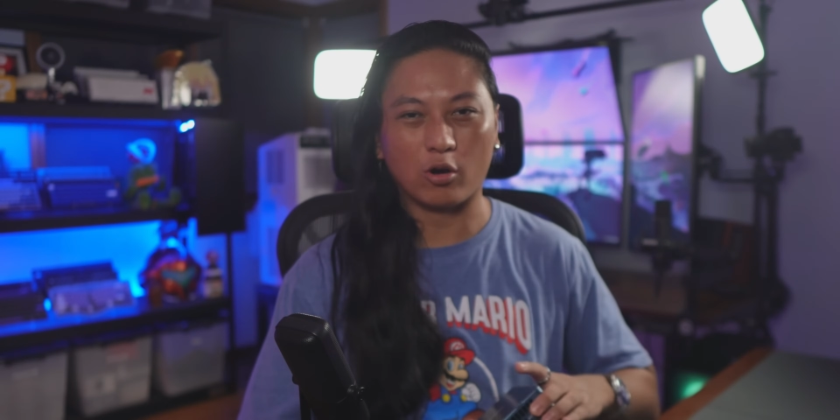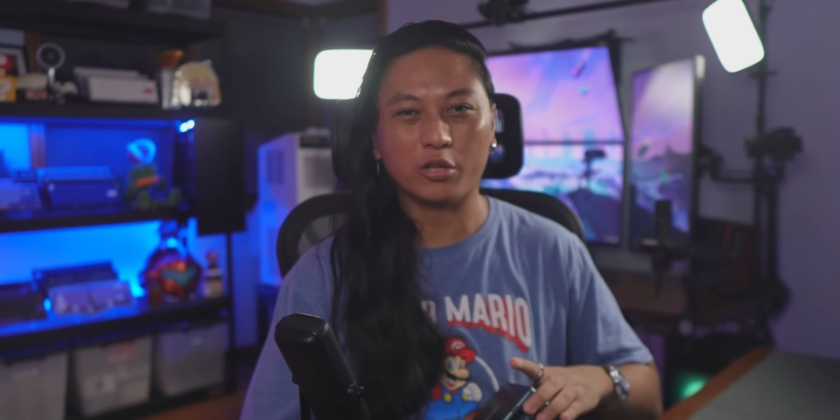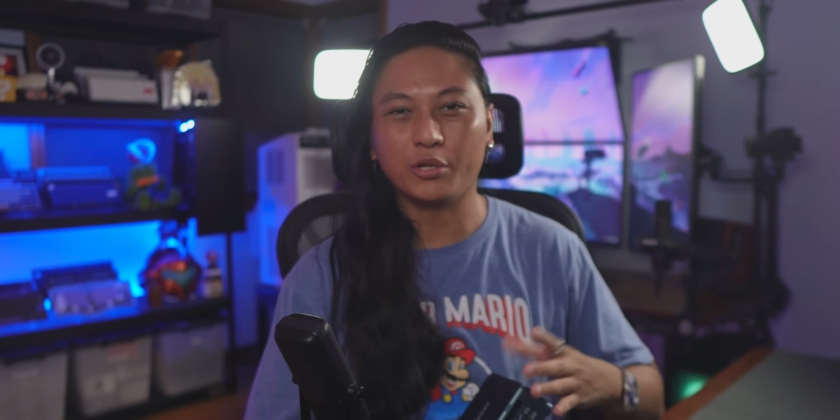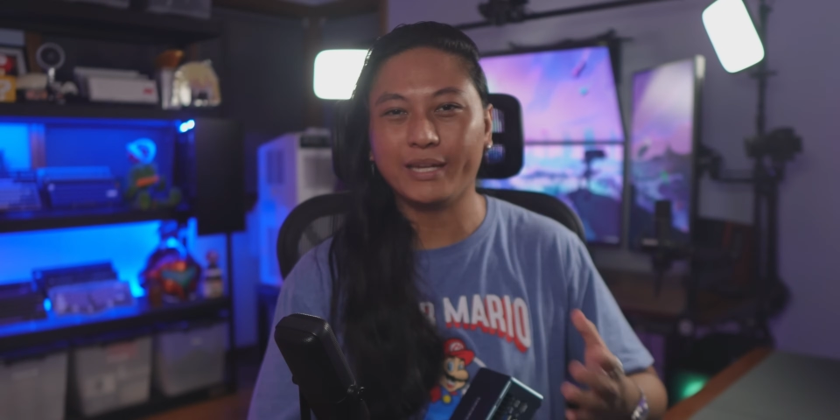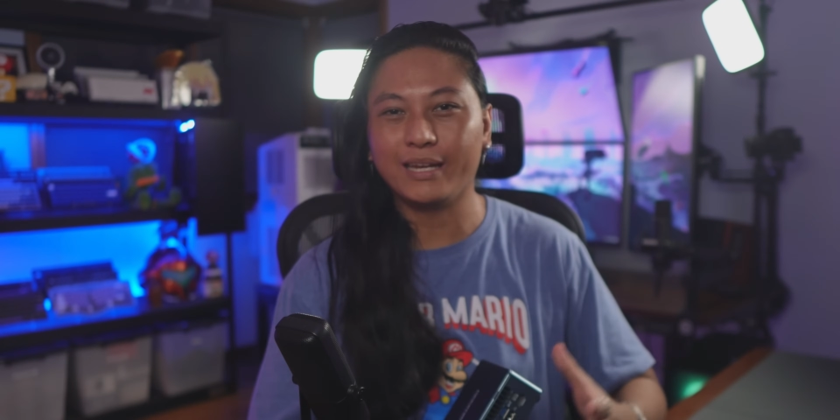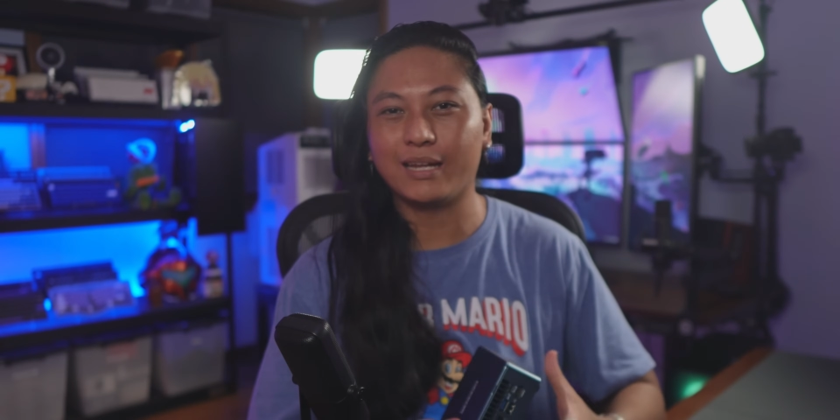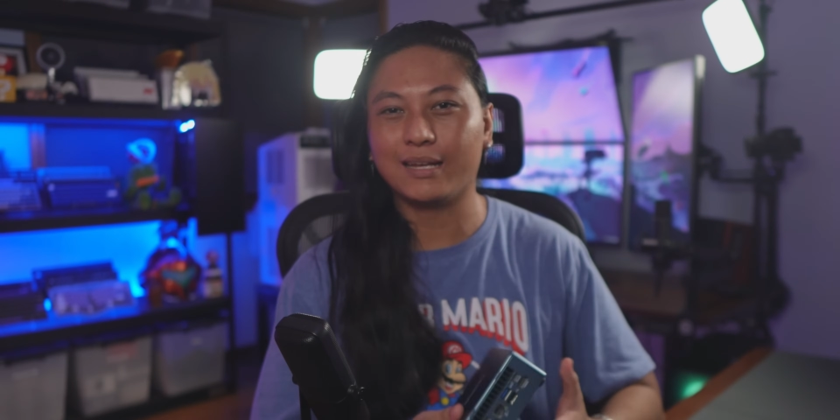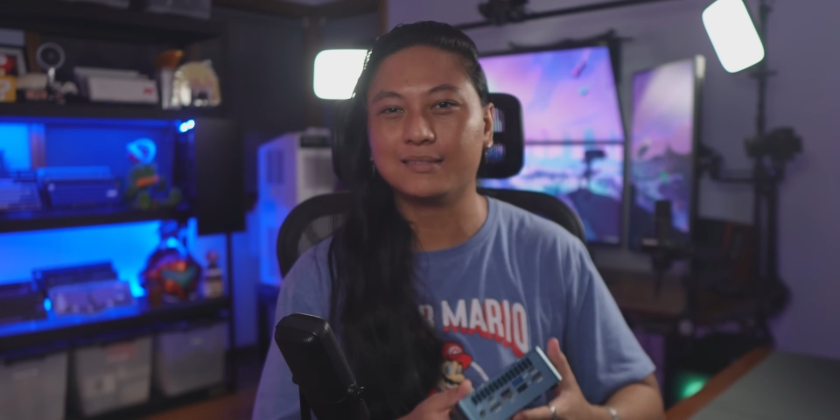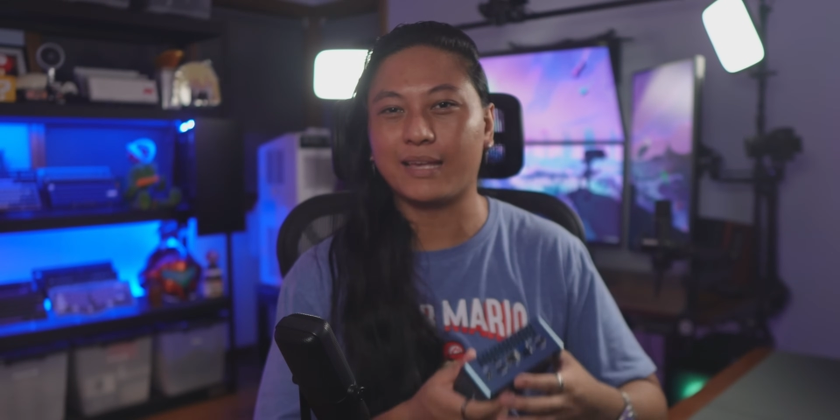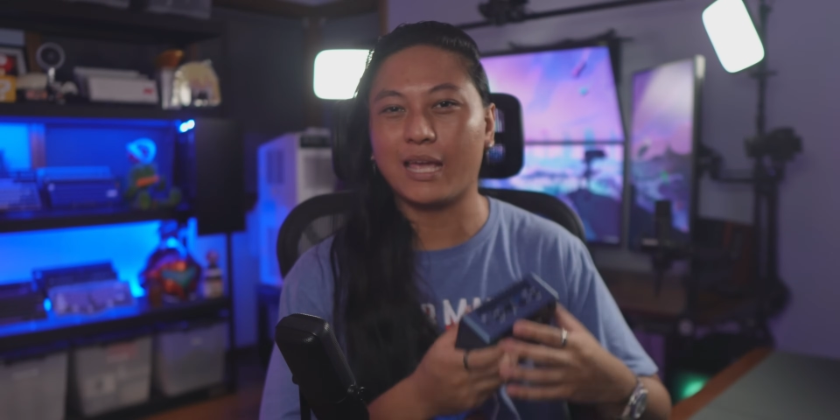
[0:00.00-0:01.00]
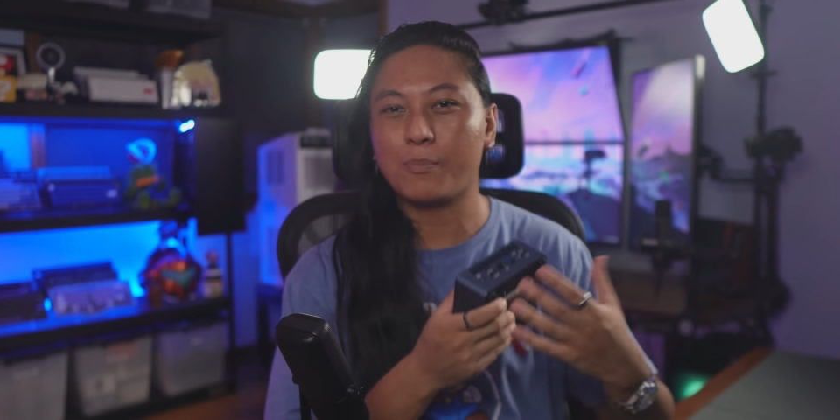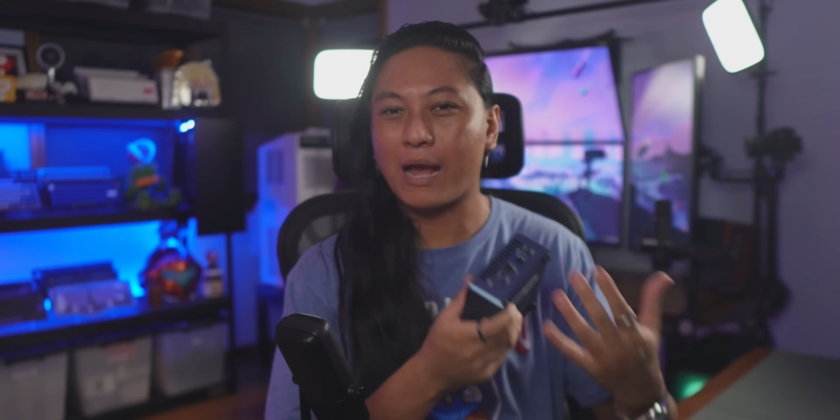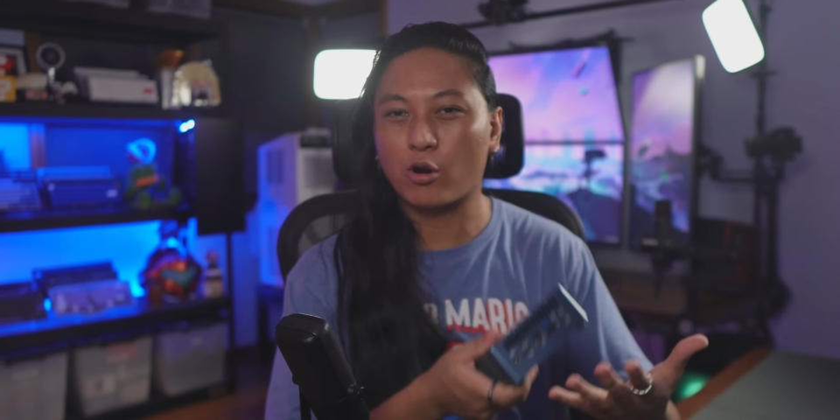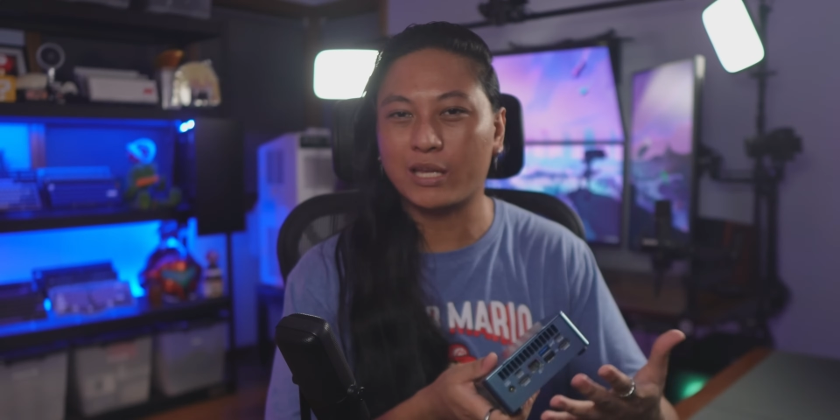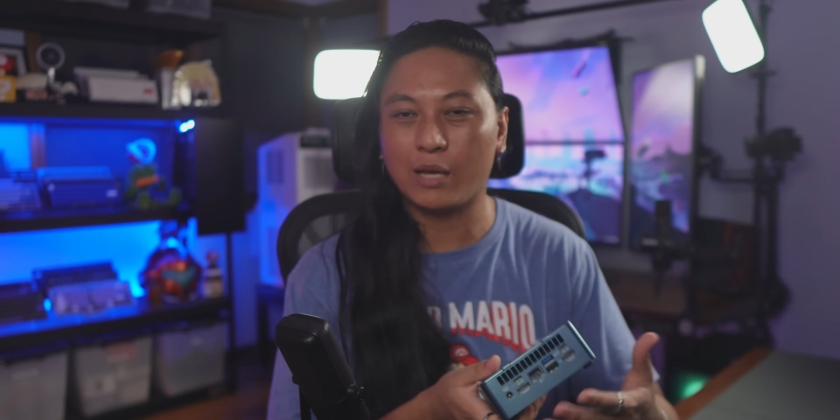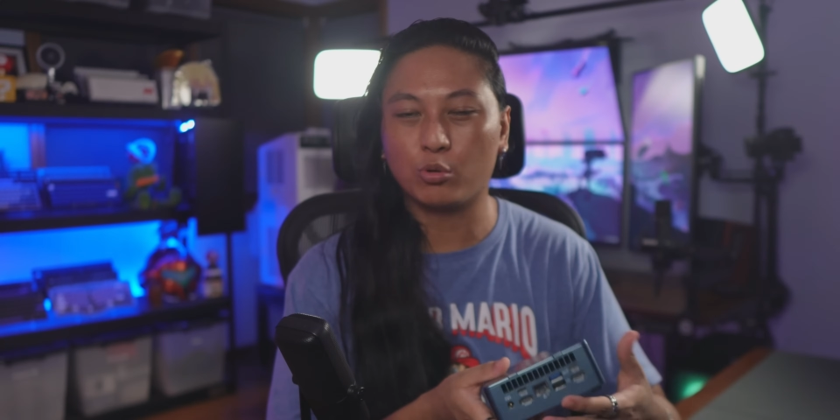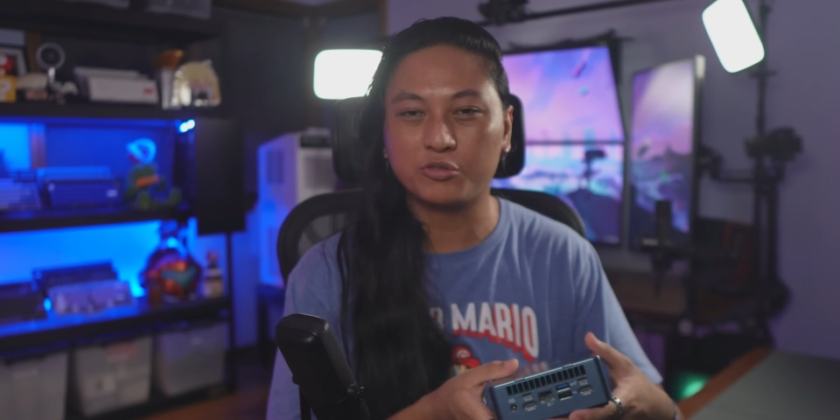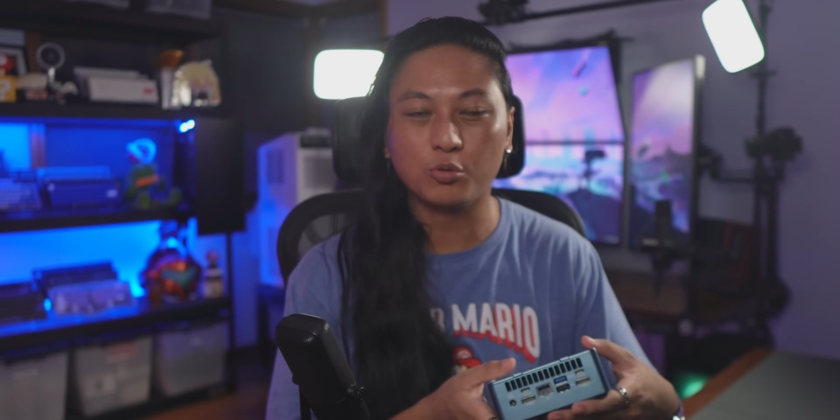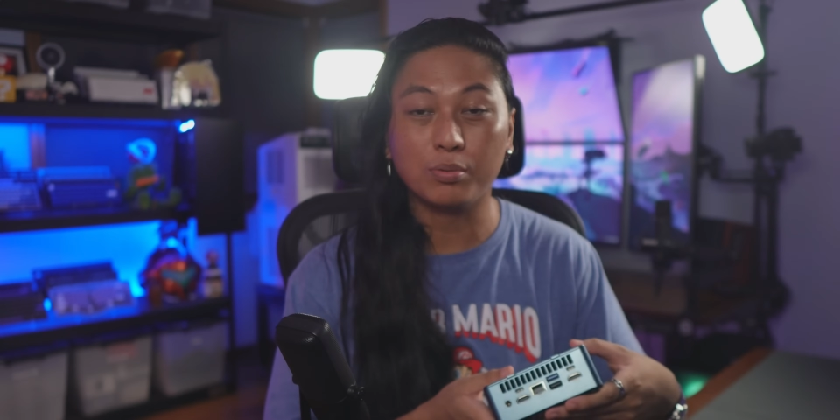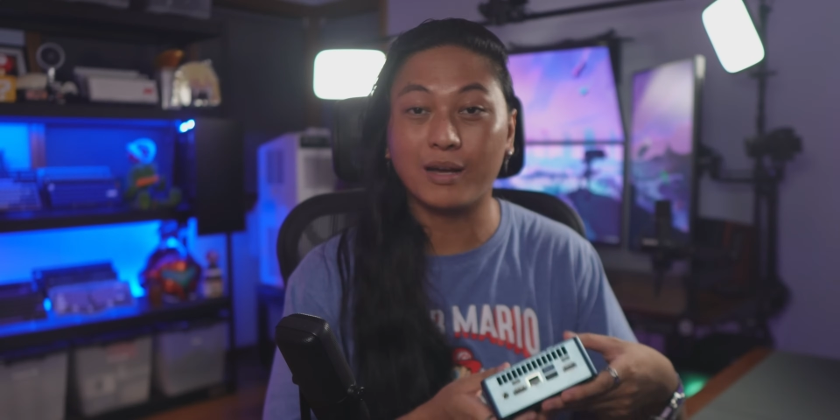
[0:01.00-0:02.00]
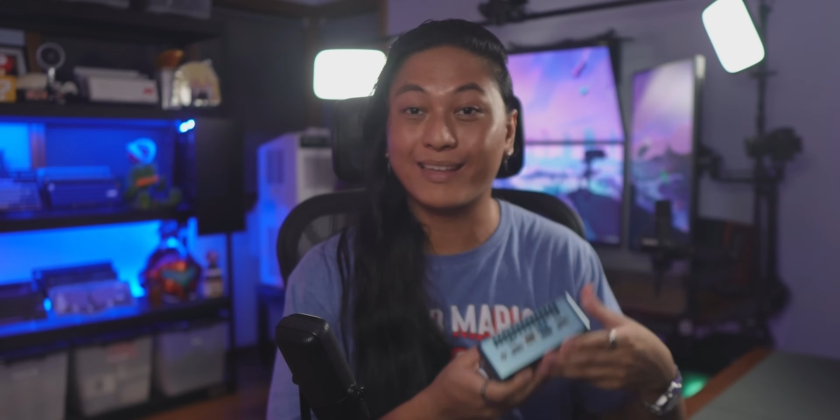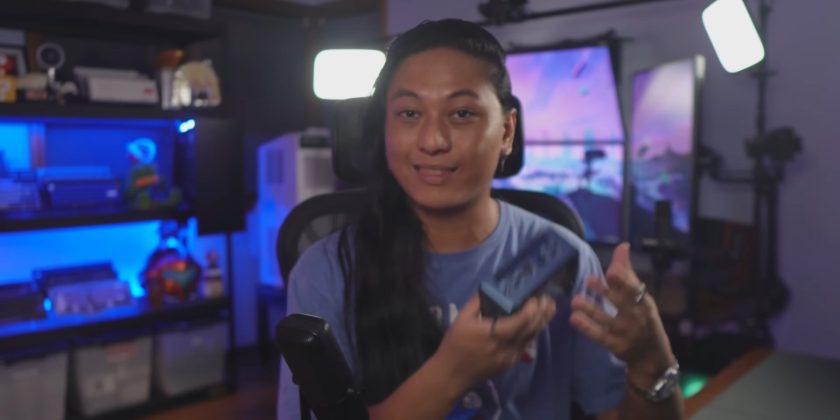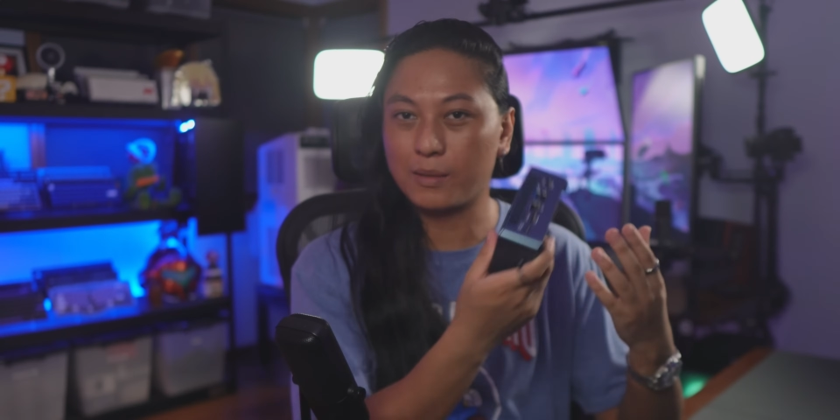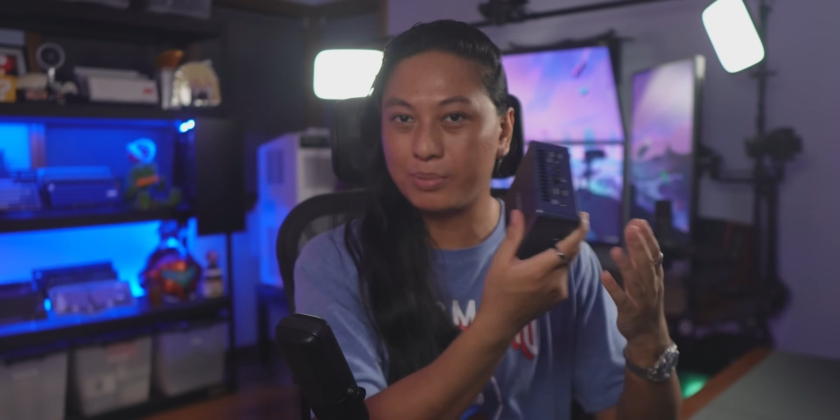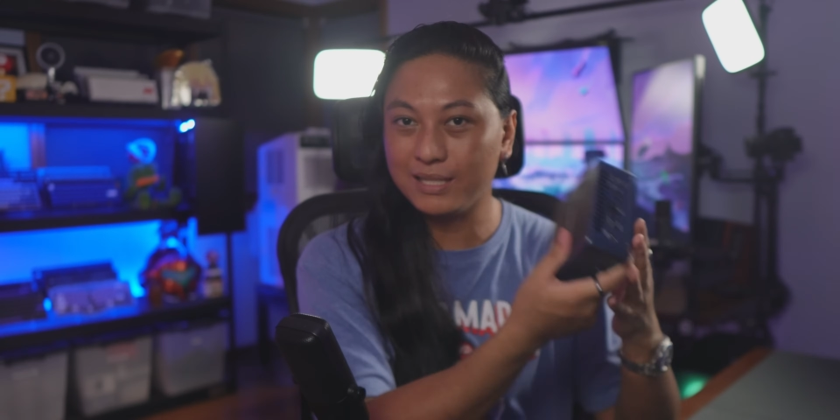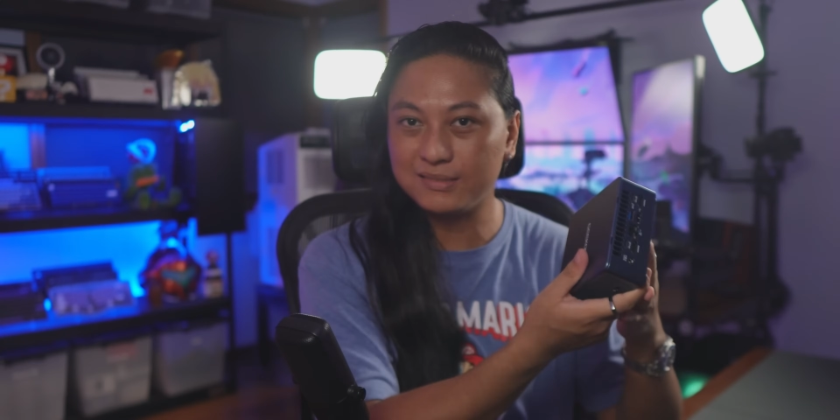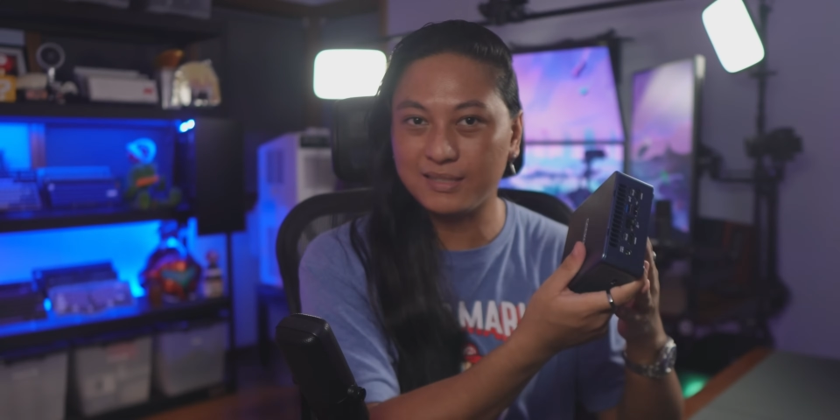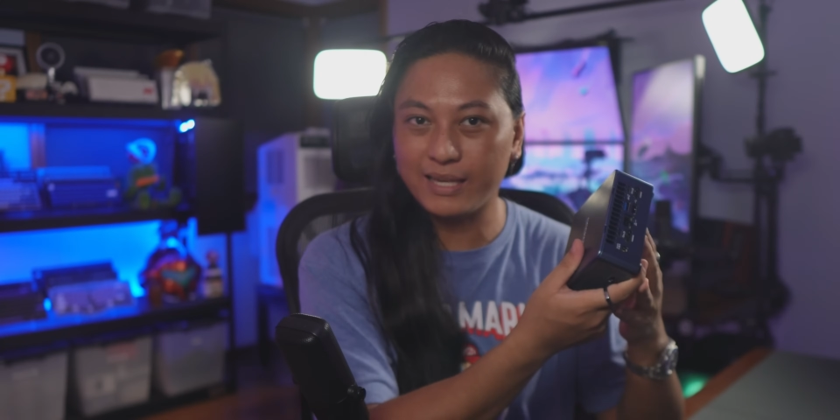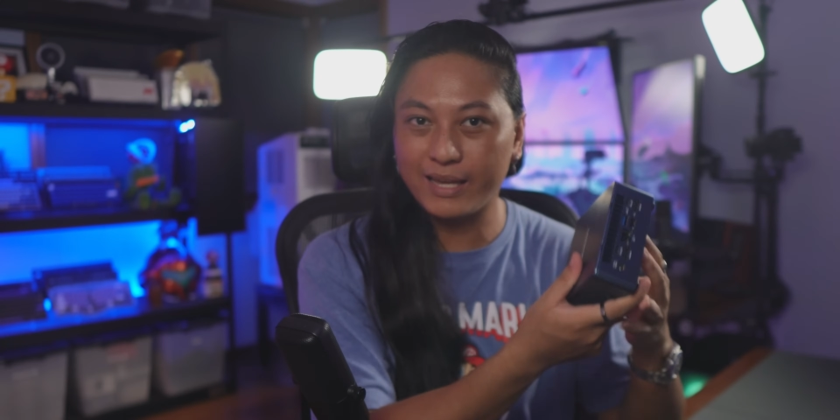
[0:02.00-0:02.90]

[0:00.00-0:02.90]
All you need is a power cable to plug the P C